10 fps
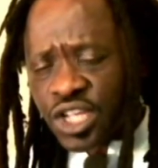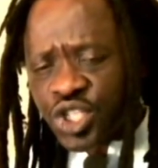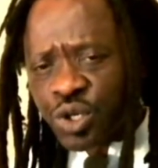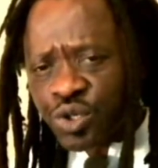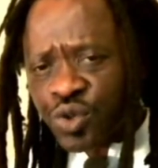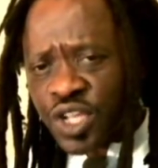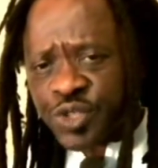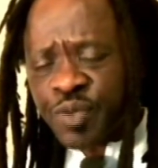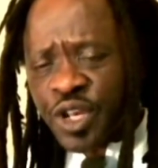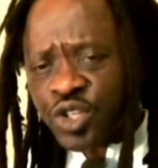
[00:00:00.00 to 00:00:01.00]
Tune to your
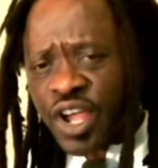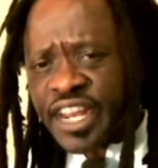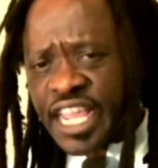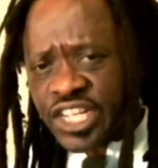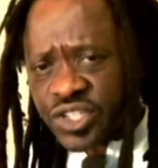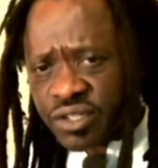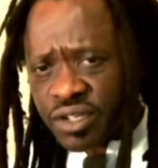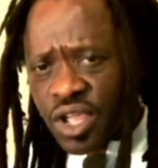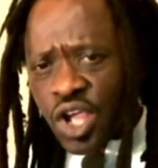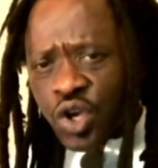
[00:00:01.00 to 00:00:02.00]
spiritual nature.
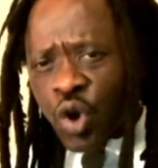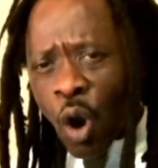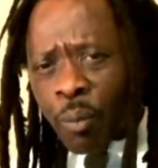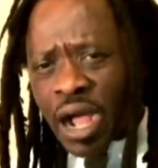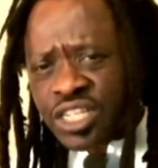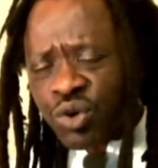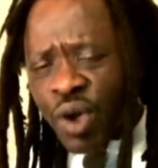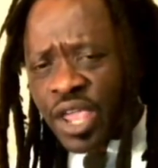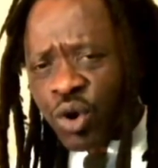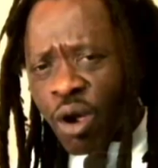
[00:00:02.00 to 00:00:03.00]
Go back to
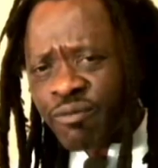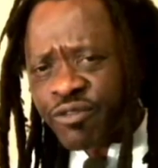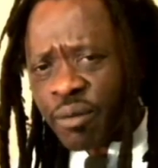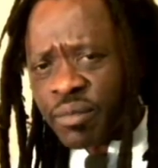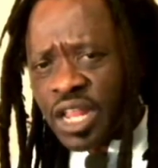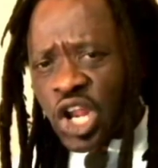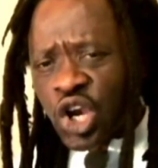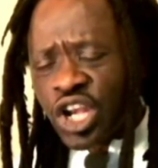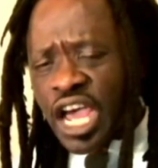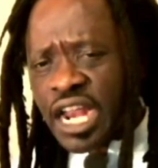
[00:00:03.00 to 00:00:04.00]
where you come from.
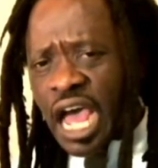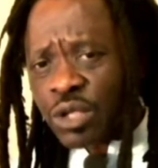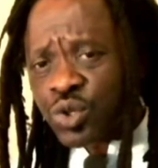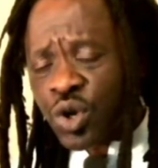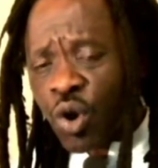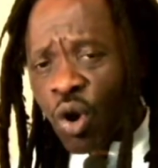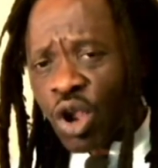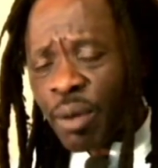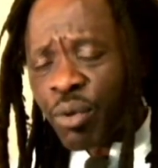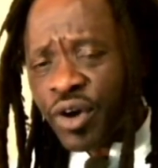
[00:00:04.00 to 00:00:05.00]
Learn how to
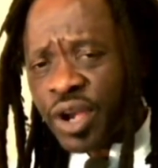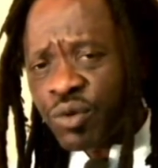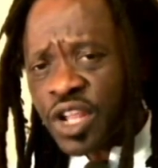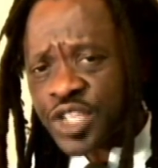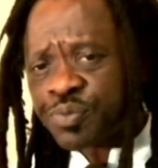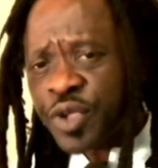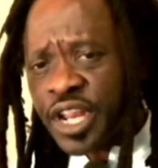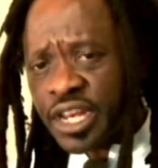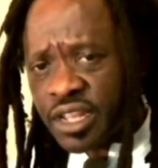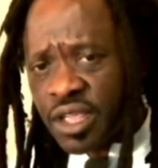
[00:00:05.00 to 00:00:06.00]
collaborate with your
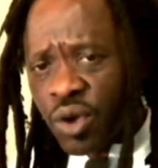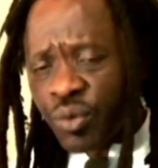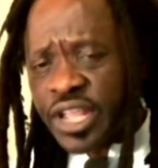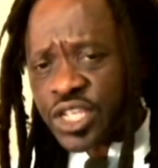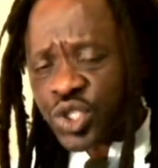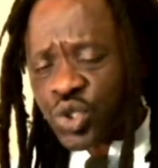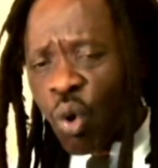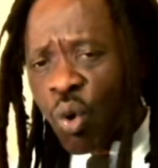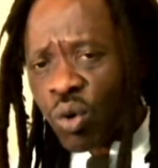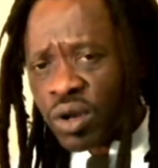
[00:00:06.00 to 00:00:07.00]
spirit, with your
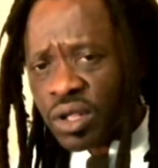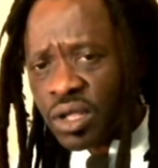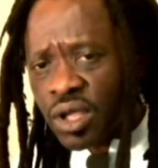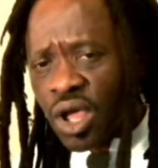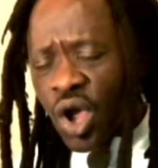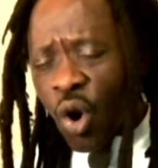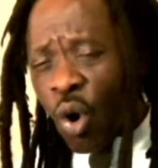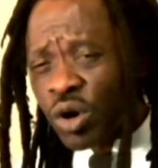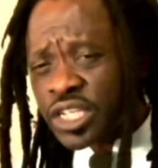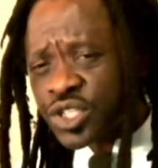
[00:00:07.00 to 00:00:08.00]
soul.
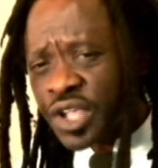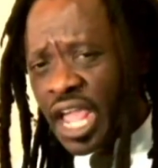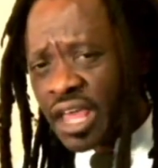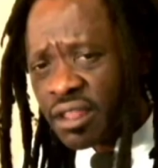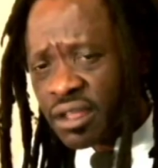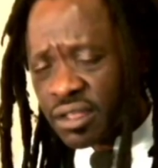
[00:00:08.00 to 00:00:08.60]
Hold it together.